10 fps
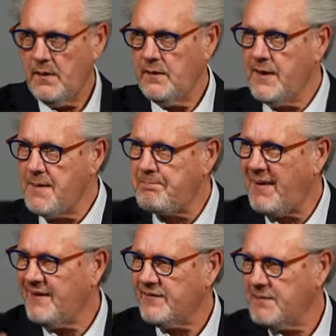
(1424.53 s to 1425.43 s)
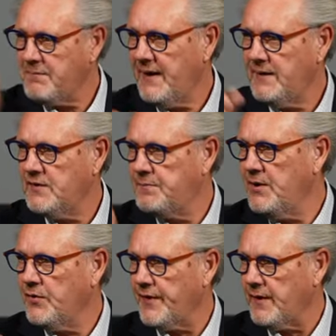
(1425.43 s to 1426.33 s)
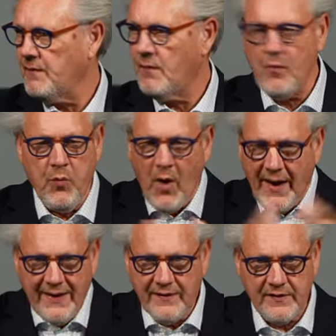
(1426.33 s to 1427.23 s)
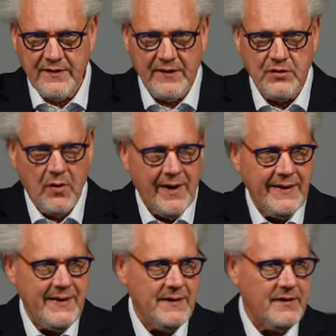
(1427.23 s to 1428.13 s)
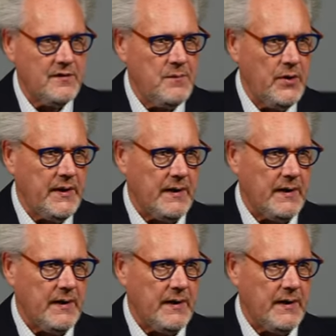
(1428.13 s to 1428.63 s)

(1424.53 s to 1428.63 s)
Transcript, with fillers: they are passing by this building. Why is it that you are here this morning?